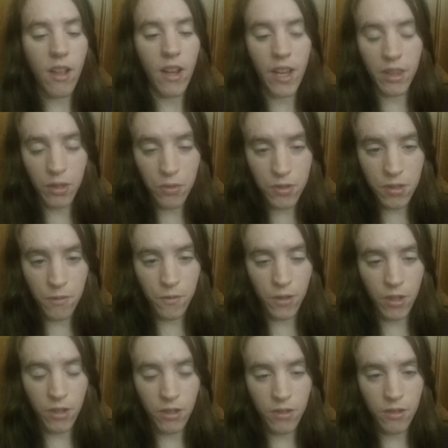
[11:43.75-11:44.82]
and
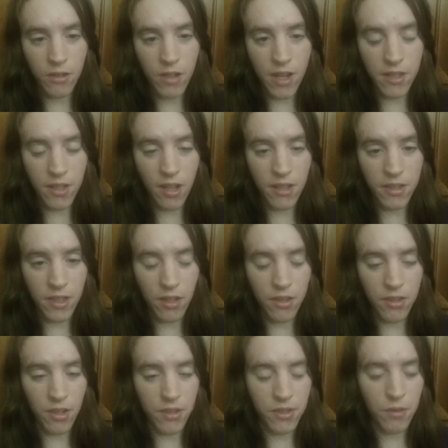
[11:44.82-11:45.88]
Lucifer, Azazel
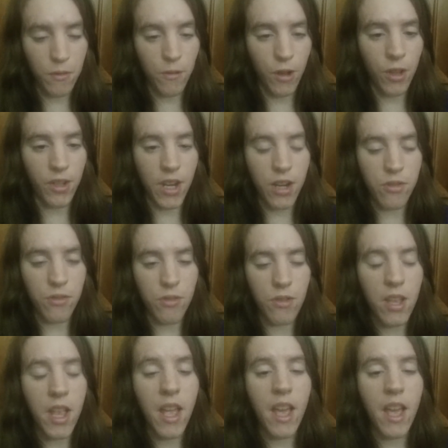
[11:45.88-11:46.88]
is also a fallen angel,